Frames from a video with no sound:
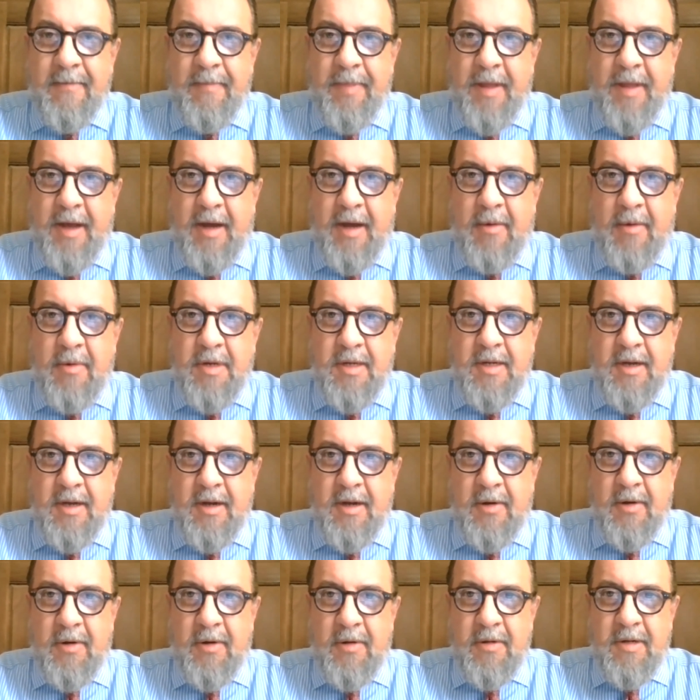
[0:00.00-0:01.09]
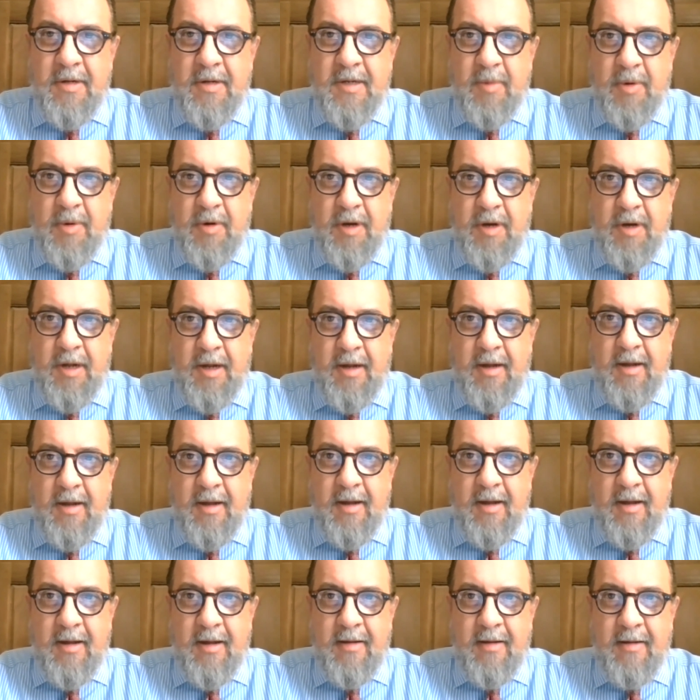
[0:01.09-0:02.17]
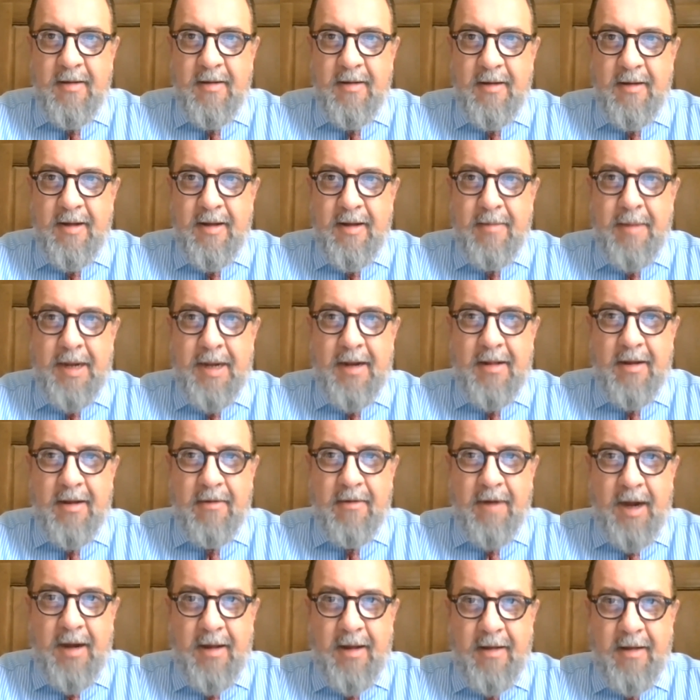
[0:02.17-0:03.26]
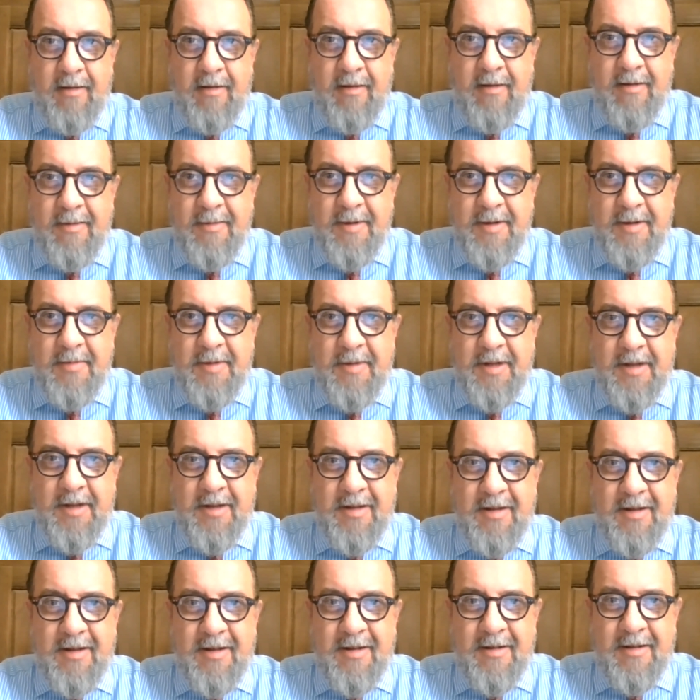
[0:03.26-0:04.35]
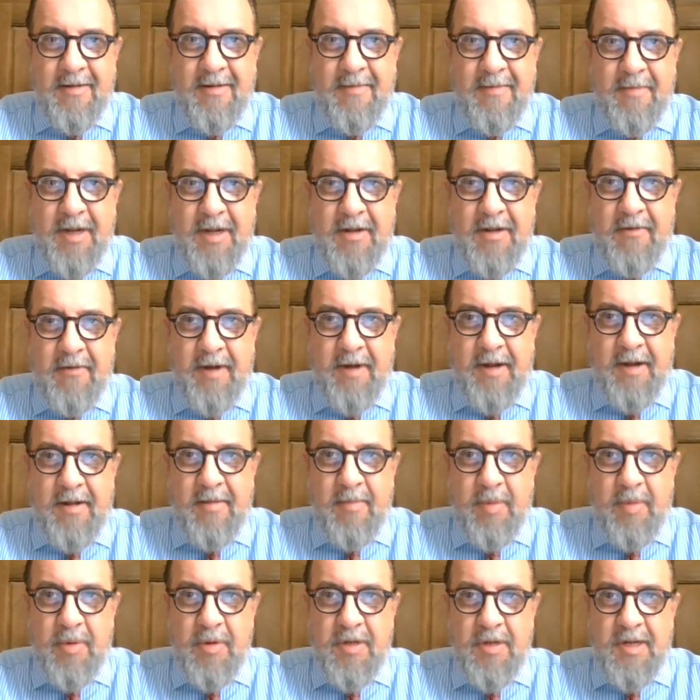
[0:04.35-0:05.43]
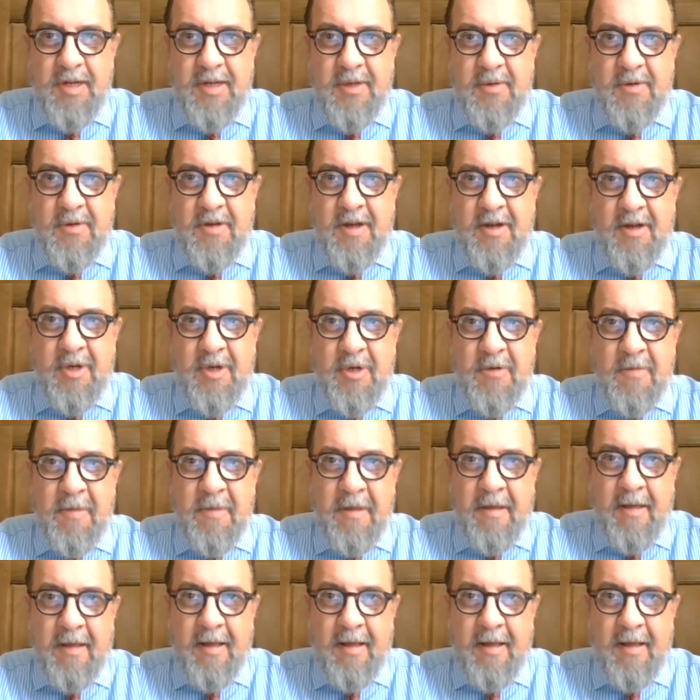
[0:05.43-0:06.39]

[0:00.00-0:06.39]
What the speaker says: I was in a call this morning in the Mediterranean with the Mediterranean Ports Association.